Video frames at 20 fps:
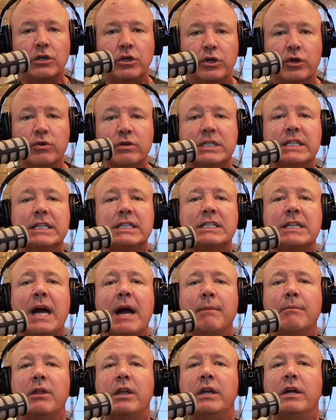Use this
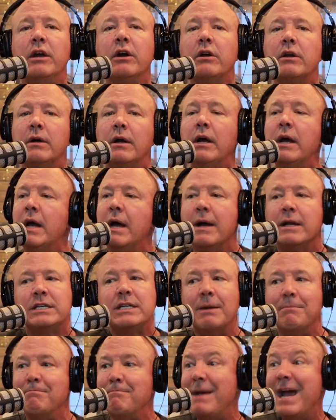time of the year to
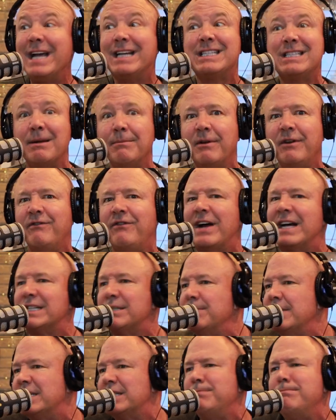to make some
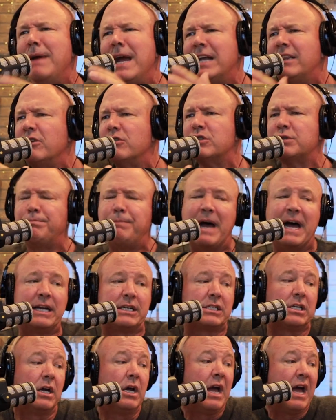investments, make those
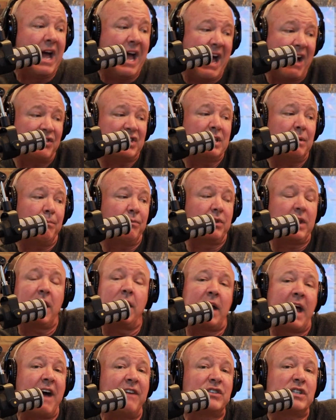bets, have some
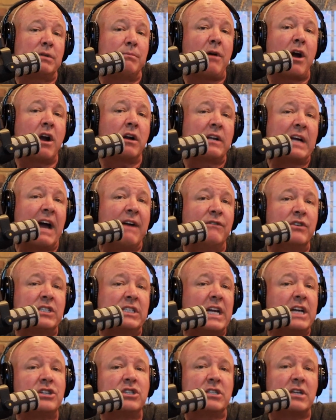th- have some hard
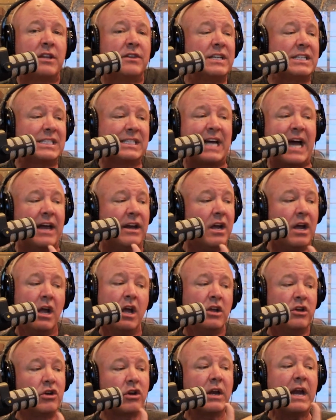conversations on this side.
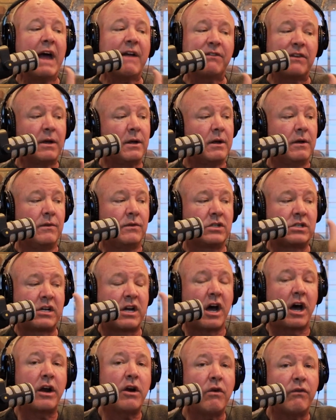You're going to have to
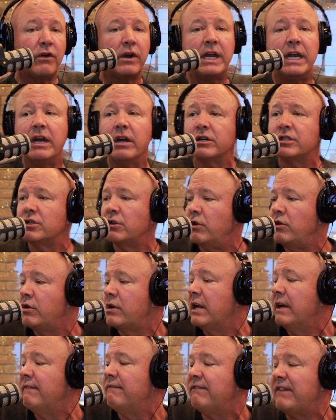cut over here so you
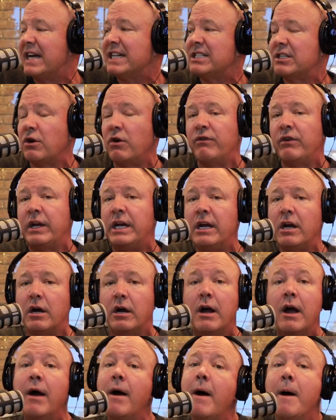can invest over
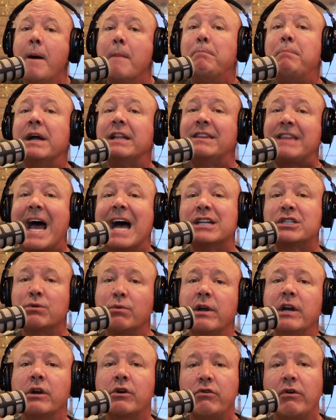here. But that's
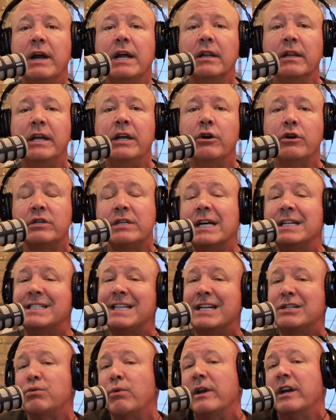what a great leader does.
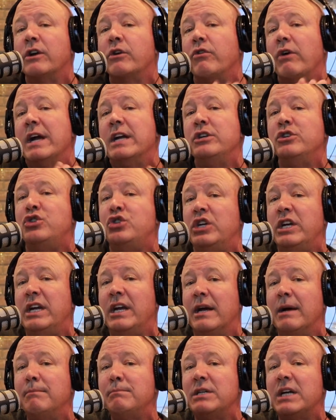That's what a great
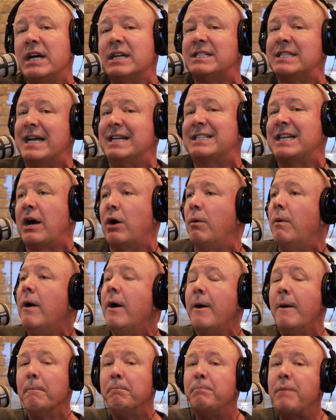GM does. That's how
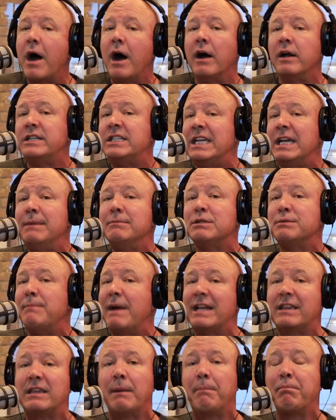uh, teams
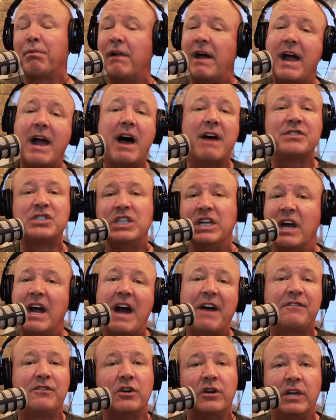make the playoffs year
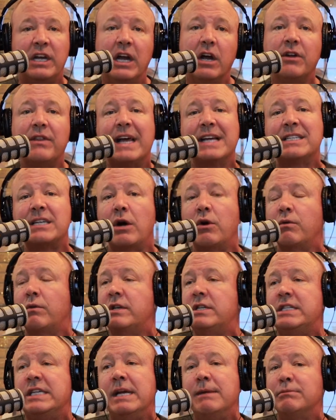after year. That's
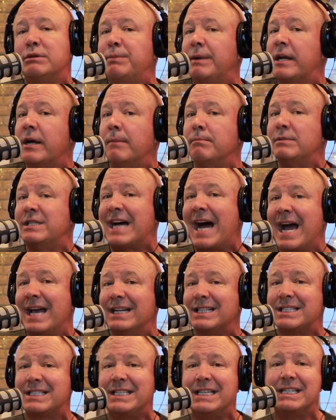how teams become
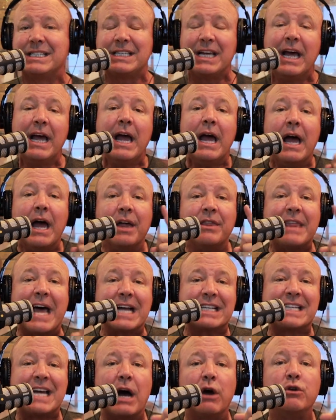dynasties. And
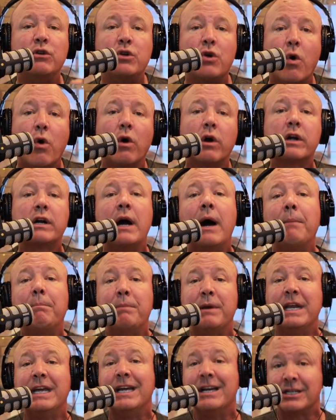that's how your
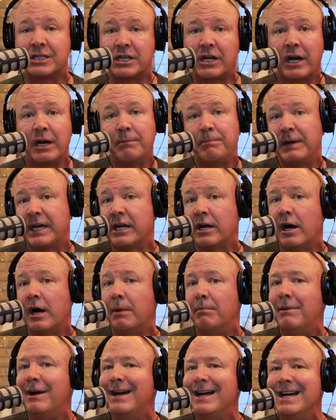company is going to
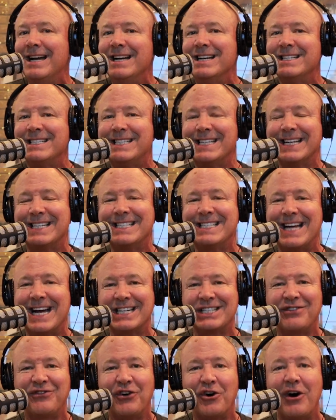become
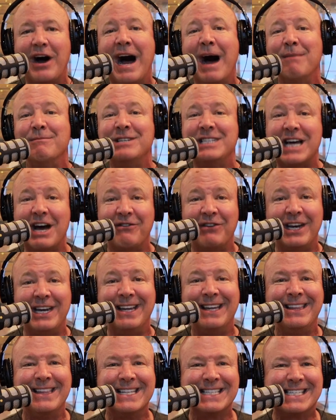successful. I'm Devon,
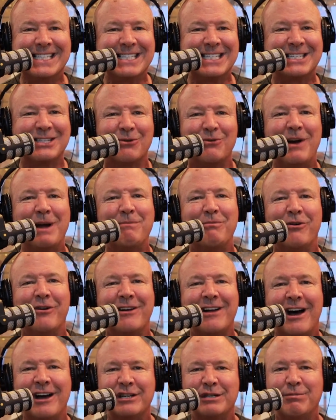and this is the
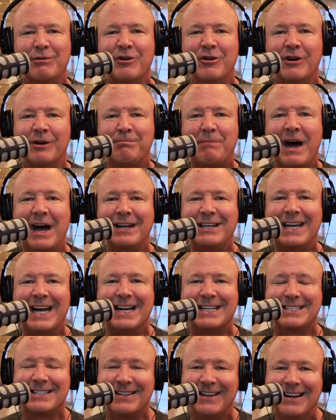Whiteboard Entrepreneur
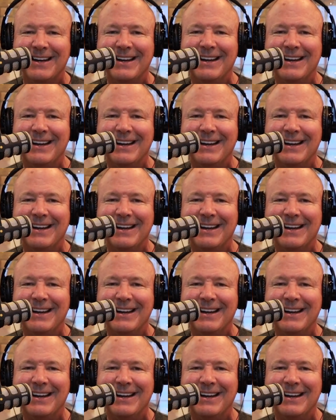Podcast.